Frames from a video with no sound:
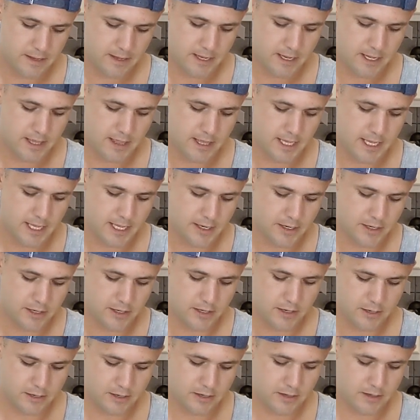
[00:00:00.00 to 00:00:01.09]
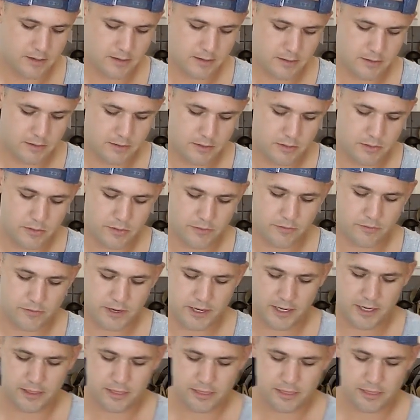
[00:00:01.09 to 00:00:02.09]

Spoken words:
and then do a very